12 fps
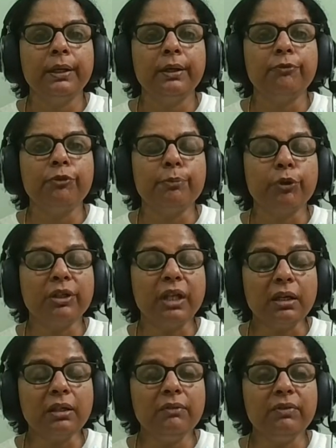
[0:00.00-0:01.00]
for
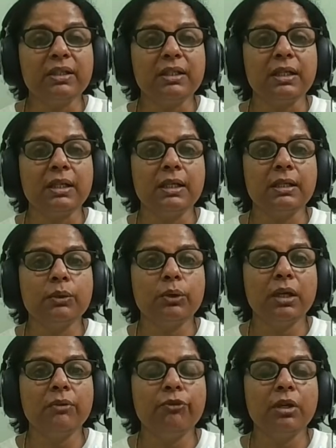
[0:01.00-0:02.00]
productivity. He's
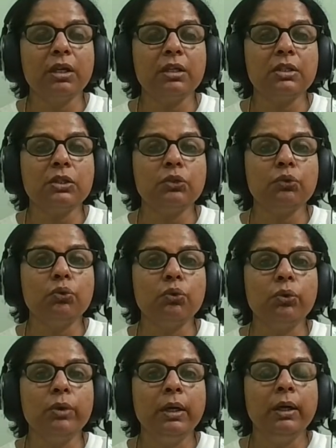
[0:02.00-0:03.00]
looking for us
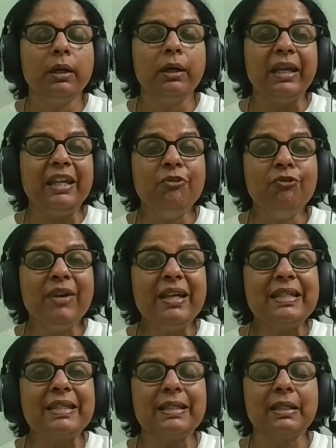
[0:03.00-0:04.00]
to
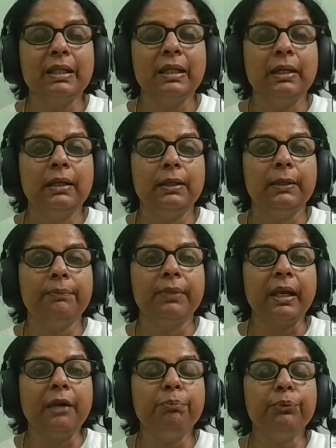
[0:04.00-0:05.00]
invest um,
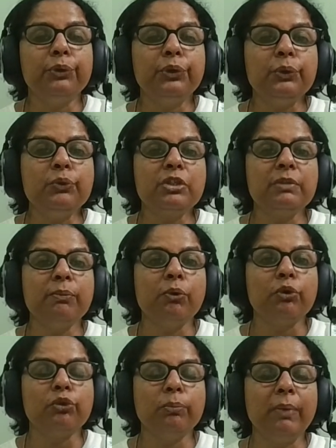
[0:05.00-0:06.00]
and produce
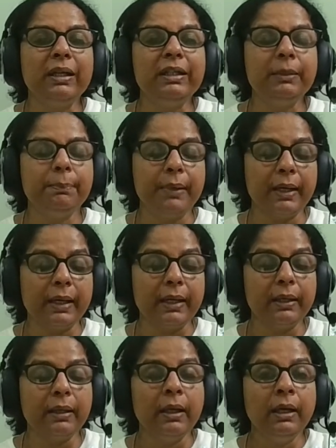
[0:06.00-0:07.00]
more to multiply
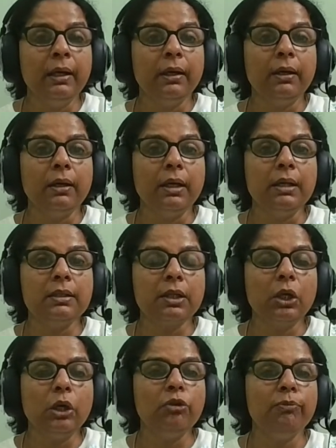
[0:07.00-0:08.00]
and uh, he's a
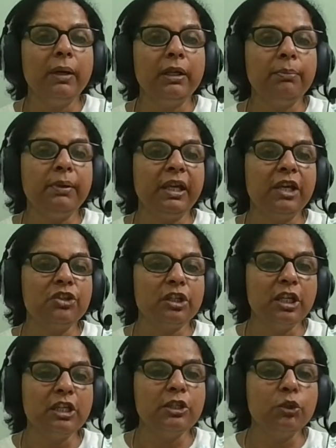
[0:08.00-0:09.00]
god of multiplication
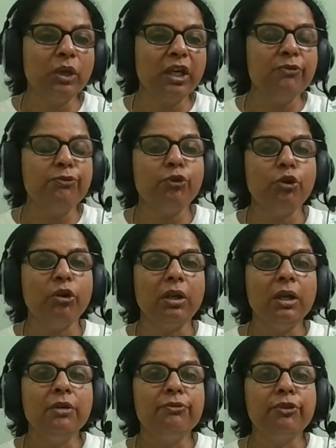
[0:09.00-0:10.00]
he's looking for
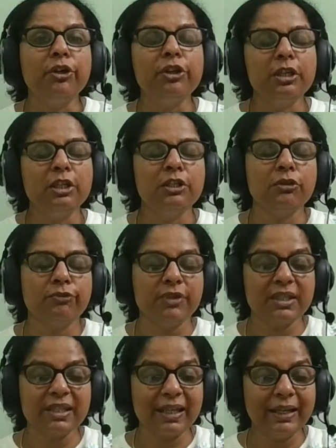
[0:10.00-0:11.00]
furtherance of
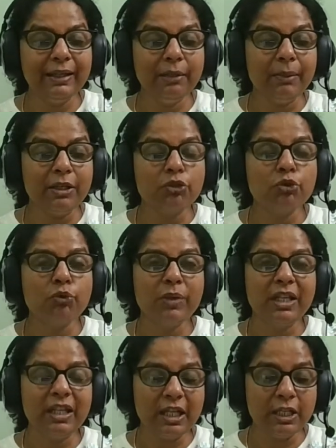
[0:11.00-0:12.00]
his kingdom and so
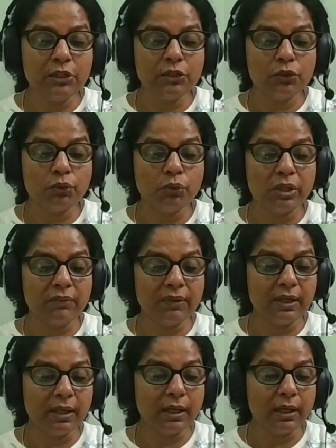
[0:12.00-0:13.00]
we need to give
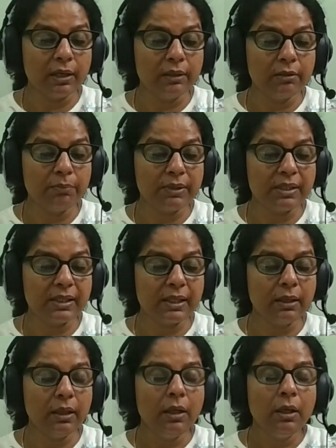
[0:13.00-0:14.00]
in our
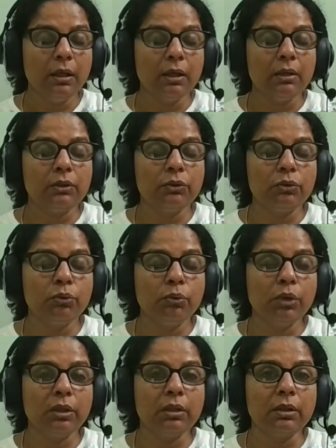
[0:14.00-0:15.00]
100% uh, to do
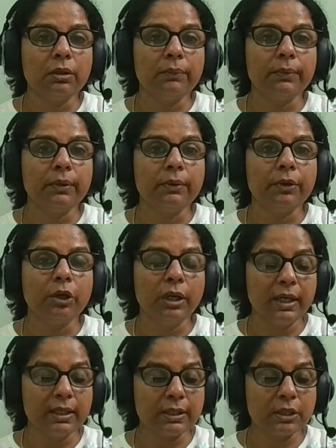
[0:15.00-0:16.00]
what uh, uh, god
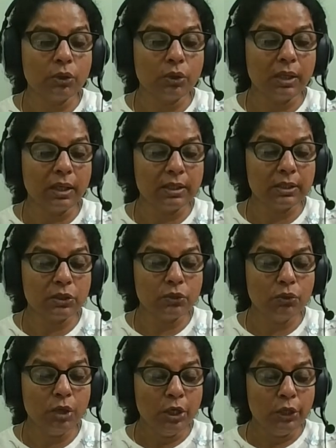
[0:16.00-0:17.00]
has called us
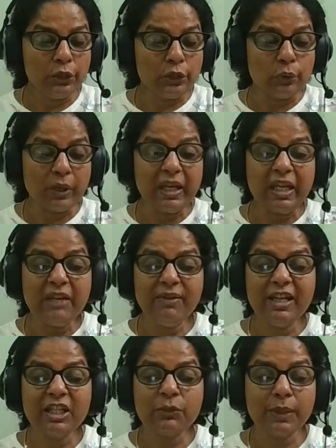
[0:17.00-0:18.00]
to do and even
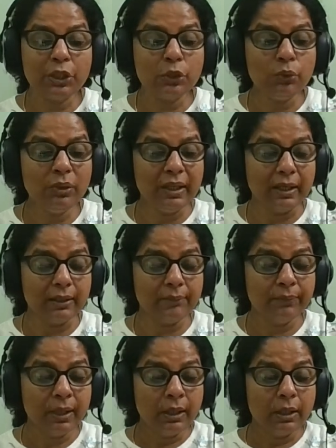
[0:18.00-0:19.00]
as we do that
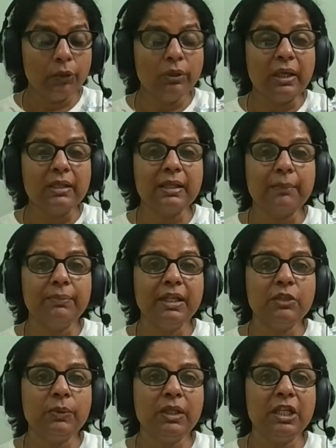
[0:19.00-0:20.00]
you know there are some
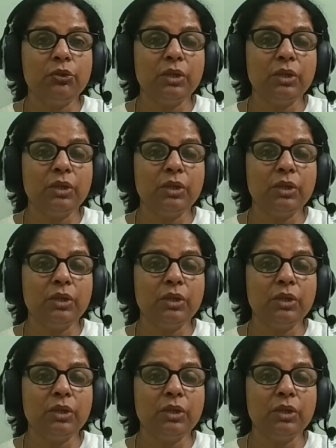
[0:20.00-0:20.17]
things we need to